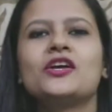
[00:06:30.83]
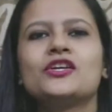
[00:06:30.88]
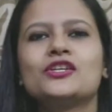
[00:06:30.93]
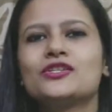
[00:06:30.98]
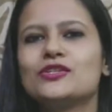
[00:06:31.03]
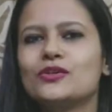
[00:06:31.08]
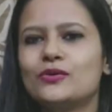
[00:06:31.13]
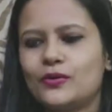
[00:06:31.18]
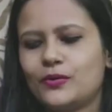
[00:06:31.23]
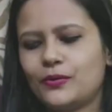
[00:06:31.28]

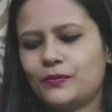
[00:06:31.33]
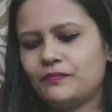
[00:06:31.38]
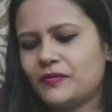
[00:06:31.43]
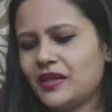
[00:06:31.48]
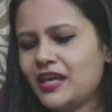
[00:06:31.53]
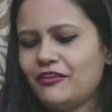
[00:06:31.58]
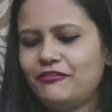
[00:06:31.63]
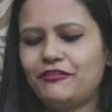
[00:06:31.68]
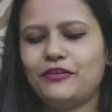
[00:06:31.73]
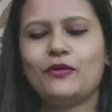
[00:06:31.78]
So
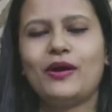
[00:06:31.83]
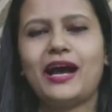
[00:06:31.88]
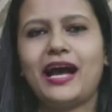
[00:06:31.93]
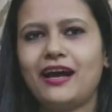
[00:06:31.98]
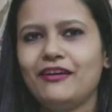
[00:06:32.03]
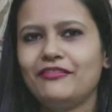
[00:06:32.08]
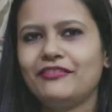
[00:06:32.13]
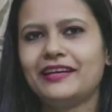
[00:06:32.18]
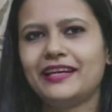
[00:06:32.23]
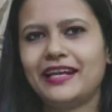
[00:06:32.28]
if you
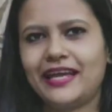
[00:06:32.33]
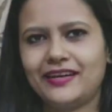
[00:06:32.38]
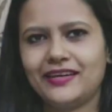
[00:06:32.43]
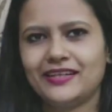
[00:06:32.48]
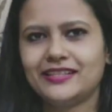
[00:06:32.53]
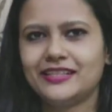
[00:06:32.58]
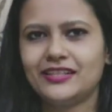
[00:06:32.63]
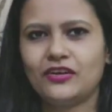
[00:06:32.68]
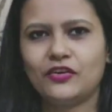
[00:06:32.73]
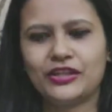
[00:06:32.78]
have
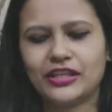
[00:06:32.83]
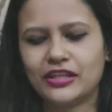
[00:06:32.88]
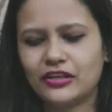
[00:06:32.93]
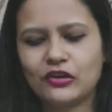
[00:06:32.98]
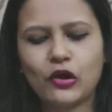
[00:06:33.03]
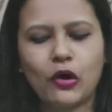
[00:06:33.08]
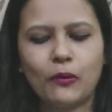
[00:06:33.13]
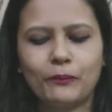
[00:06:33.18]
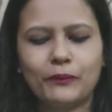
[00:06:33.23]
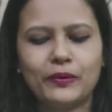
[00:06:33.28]
clarity on the
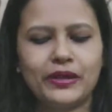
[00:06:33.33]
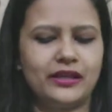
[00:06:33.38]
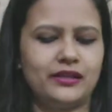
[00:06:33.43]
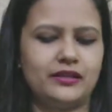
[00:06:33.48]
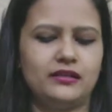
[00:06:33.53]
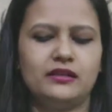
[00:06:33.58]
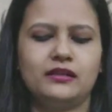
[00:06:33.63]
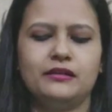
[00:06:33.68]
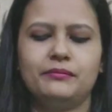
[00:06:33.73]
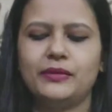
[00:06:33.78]
topic
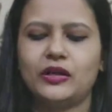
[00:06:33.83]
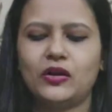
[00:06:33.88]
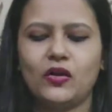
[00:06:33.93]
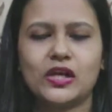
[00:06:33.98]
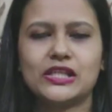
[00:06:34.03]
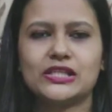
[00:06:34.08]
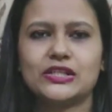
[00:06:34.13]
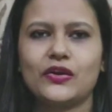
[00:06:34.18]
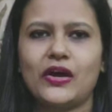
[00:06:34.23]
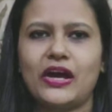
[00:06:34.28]

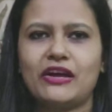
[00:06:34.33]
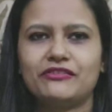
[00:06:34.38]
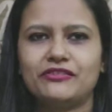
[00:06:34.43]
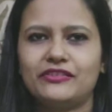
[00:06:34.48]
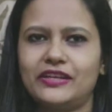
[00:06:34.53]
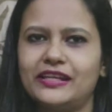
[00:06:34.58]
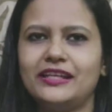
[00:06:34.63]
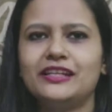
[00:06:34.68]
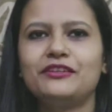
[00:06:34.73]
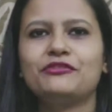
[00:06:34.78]
because you have
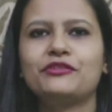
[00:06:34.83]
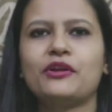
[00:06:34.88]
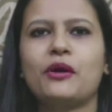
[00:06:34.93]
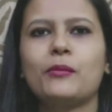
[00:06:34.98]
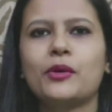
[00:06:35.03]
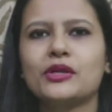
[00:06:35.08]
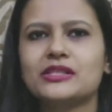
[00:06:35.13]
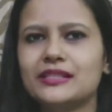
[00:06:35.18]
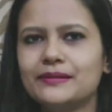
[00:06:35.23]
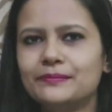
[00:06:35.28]
read it
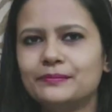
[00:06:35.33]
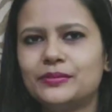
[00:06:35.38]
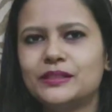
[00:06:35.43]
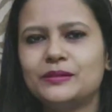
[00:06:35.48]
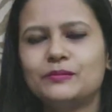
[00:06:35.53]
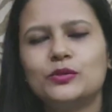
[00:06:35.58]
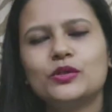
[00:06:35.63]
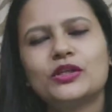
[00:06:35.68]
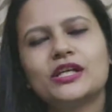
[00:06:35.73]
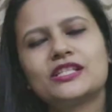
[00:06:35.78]
from a
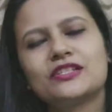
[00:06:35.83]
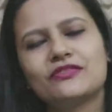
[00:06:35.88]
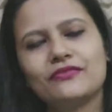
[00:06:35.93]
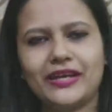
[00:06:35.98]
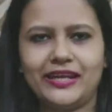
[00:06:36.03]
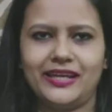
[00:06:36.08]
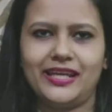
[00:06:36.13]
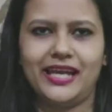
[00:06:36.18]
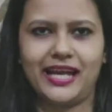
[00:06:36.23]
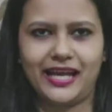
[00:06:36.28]
simple book, it's
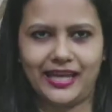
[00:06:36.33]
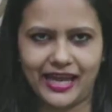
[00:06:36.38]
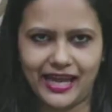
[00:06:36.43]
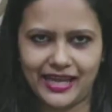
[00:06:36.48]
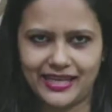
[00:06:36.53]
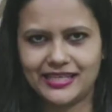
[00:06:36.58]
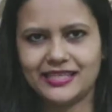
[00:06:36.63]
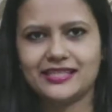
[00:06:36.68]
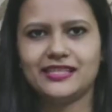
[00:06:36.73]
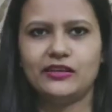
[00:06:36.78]
very
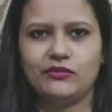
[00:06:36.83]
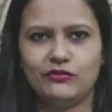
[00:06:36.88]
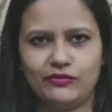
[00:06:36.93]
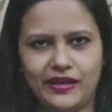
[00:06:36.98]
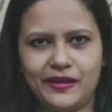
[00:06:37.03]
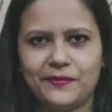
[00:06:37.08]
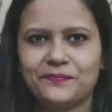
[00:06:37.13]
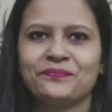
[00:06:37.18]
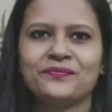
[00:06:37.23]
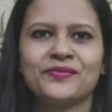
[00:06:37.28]
easy
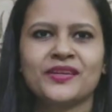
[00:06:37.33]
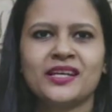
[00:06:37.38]
way.